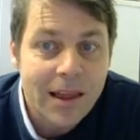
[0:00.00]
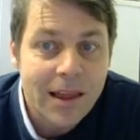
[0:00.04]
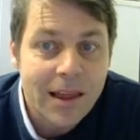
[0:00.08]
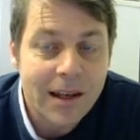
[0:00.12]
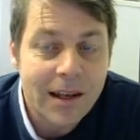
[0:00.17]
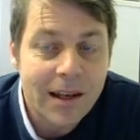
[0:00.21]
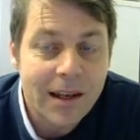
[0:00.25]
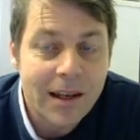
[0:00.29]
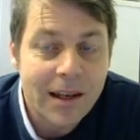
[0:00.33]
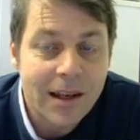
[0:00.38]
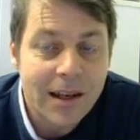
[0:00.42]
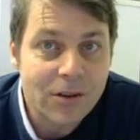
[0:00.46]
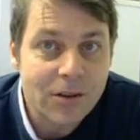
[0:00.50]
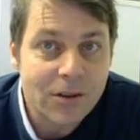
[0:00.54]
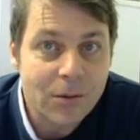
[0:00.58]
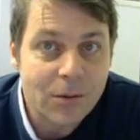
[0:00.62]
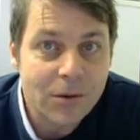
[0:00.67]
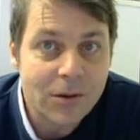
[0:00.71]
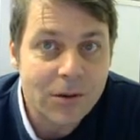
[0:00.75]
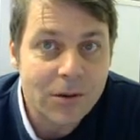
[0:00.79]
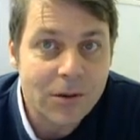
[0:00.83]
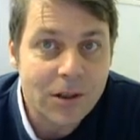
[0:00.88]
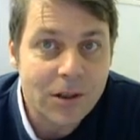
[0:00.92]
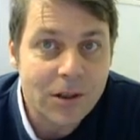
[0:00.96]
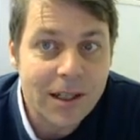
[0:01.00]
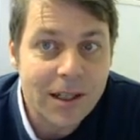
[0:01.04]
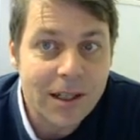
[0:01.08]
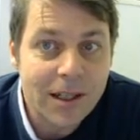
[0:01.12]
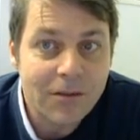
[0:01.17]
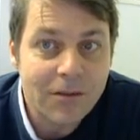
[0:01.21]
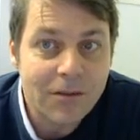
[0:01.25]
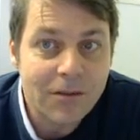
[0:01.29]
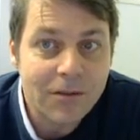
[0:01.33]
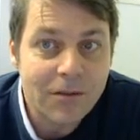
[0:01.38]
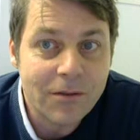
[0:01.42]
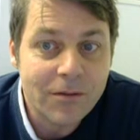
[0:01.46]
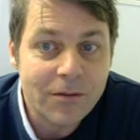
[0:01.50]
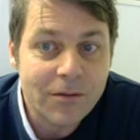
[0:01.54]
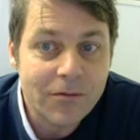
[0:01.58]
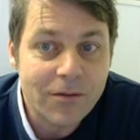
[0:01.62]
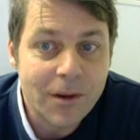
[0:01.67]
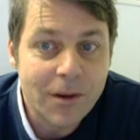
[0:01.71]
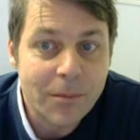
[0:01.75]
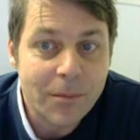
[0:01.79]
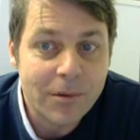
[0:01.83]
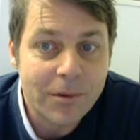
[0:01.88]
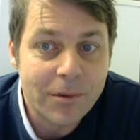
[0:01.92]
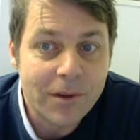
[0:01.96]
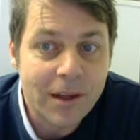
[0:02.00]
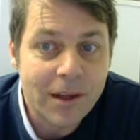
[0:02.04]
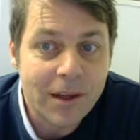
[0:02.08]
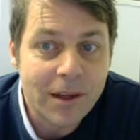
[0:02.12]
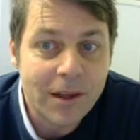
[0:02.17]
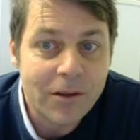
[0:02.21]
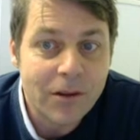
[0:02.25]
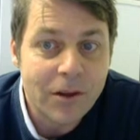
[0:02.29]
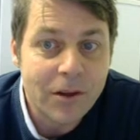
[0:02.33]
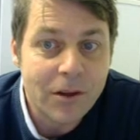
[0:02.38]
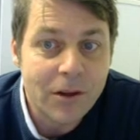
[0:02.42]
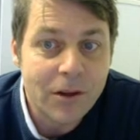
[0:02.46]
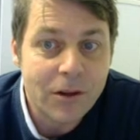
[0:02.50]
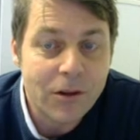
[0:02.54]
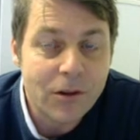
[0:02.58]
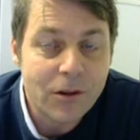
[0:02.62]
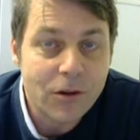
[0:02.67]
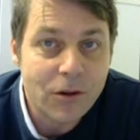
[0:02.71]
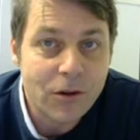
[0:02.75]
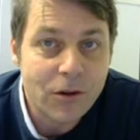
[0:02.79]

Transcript: the next toggle circuit represents the